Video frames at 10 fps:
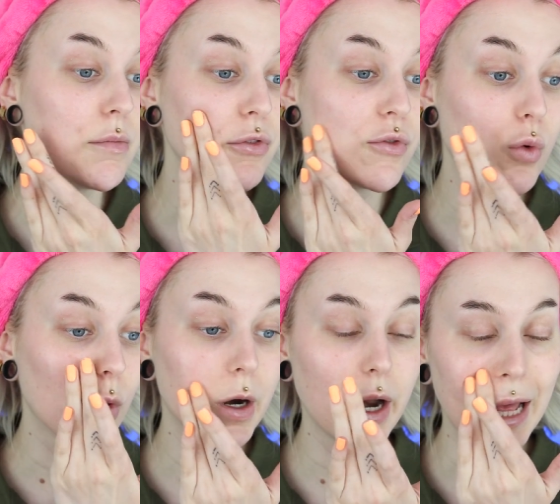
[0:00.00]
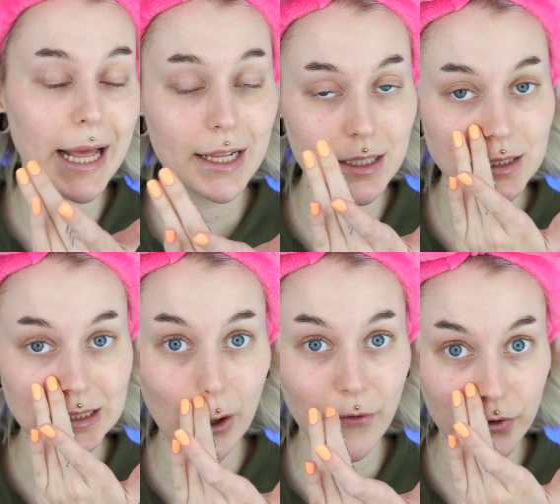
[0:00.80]
before and it's
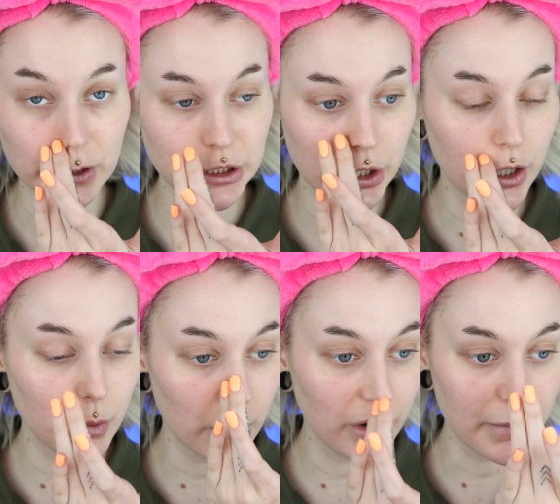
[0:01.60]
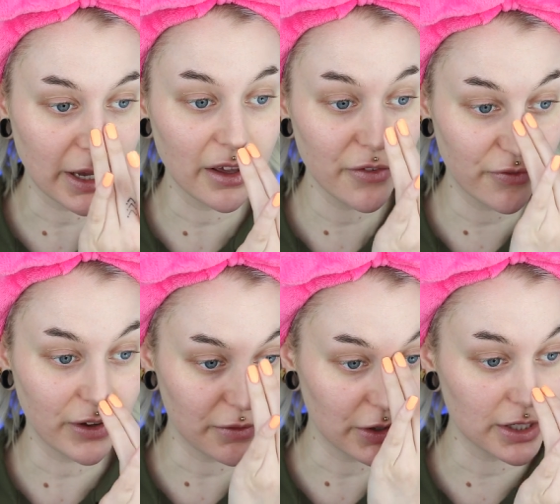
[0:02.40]
for sure one of my
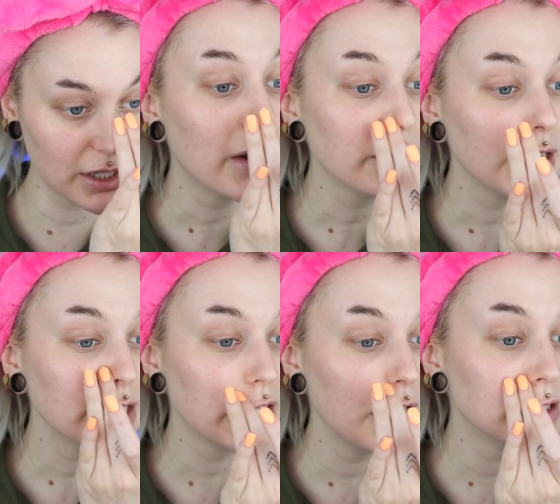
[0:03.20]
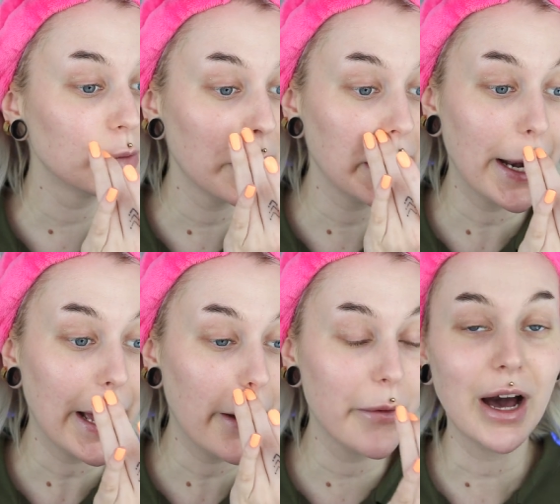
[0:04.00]
favorite foundations, but
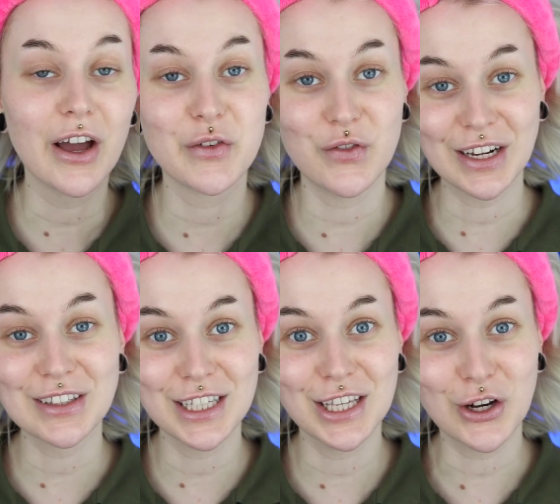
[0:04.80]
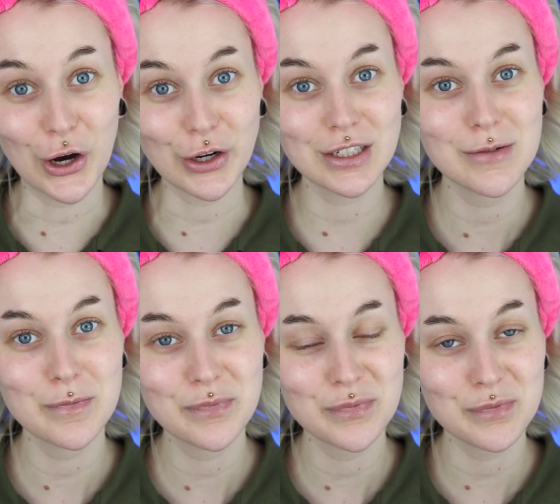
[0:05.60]
now I finally got
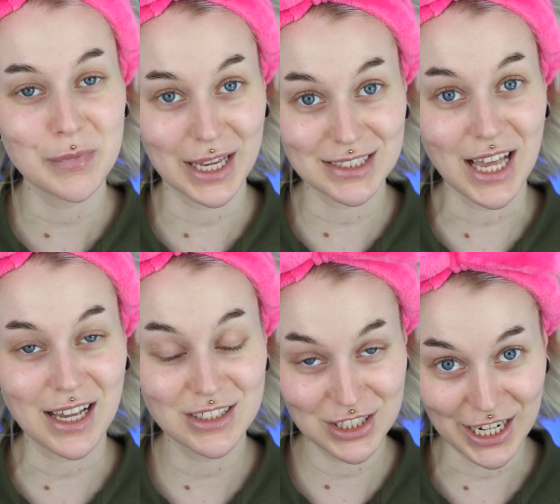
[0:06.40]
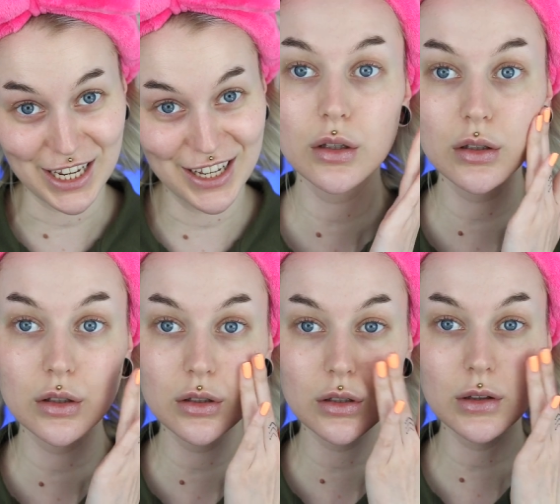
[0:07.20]
my exact shade.
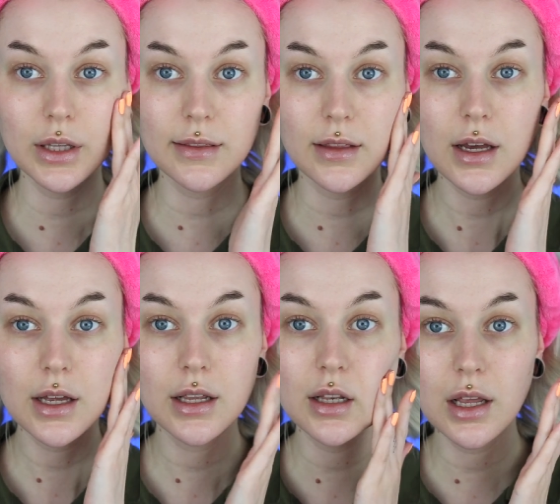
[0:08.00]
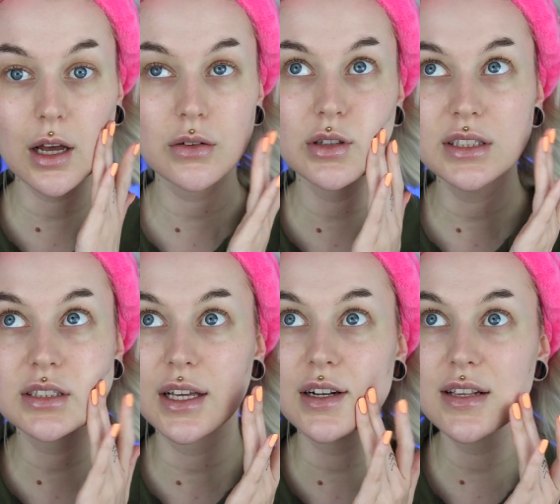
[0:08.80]
Like that, and now the
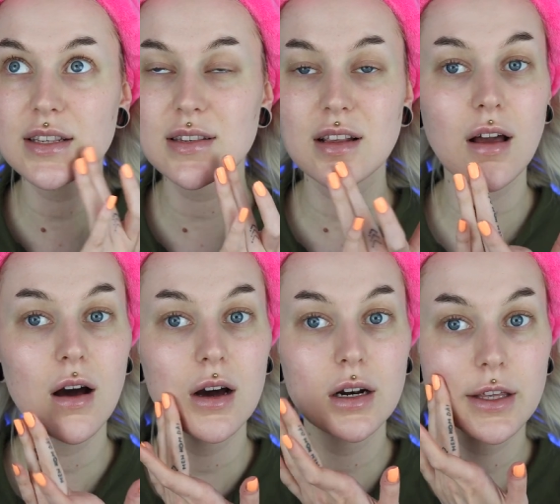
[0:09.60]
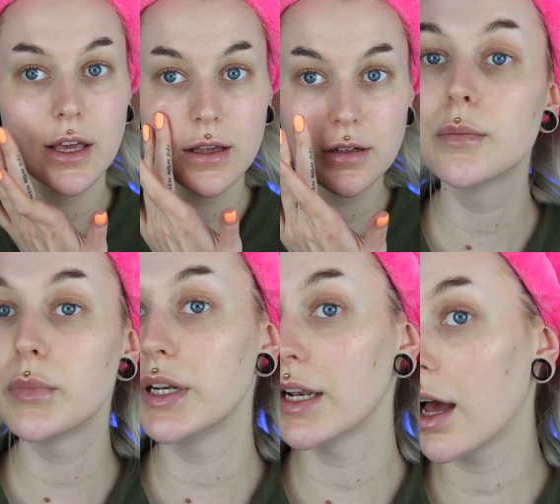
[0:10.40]
sun is gone again.
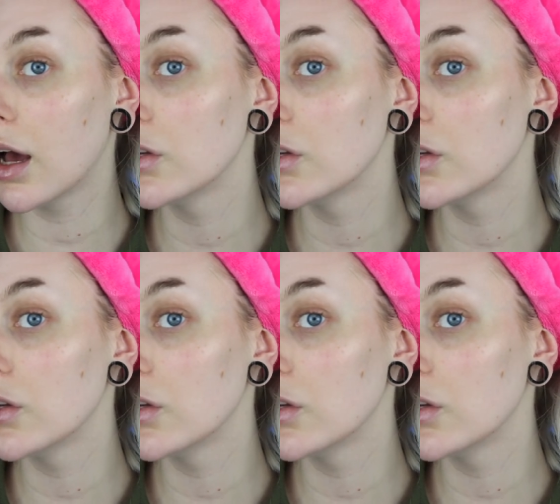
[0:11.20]
But now